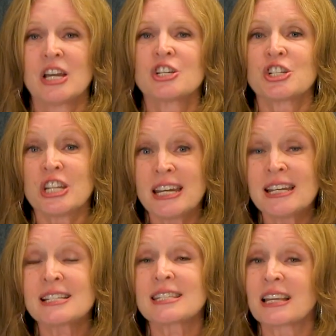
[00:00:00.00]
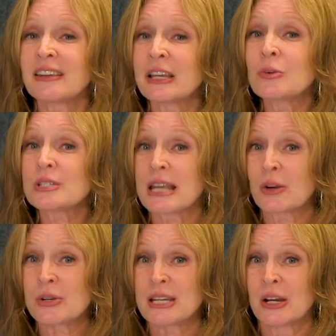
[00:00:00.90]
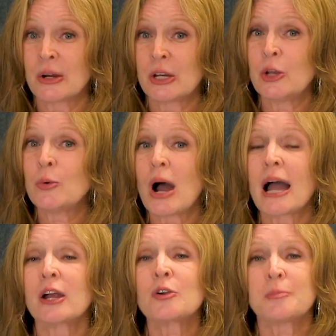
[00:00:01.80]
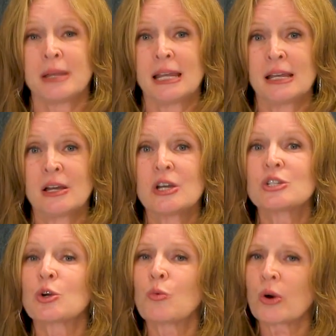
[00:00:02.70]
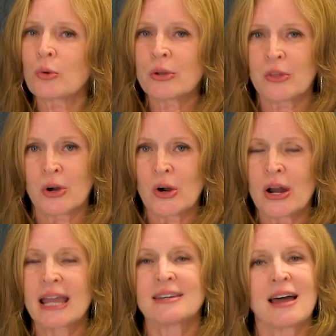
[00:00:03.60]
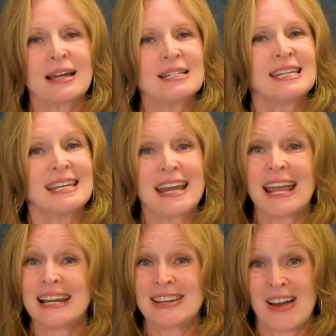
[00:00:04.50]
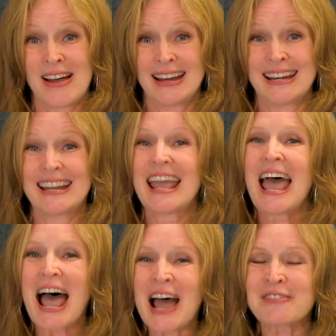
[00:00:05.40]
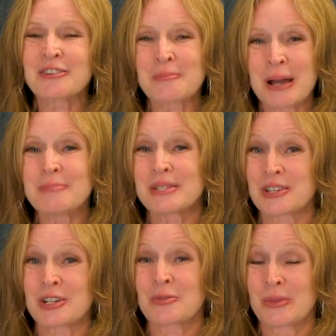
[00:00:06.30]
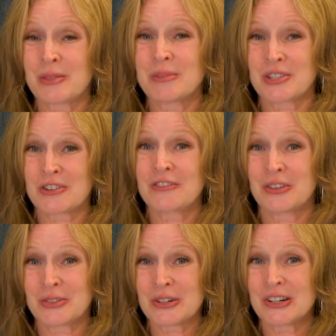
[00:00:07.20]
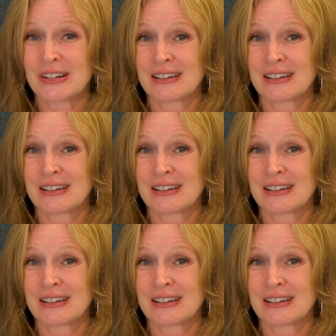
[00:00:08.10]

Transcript: She is the legal secretary who hired me to work with her in 1989 after my position with Mr. Fielder.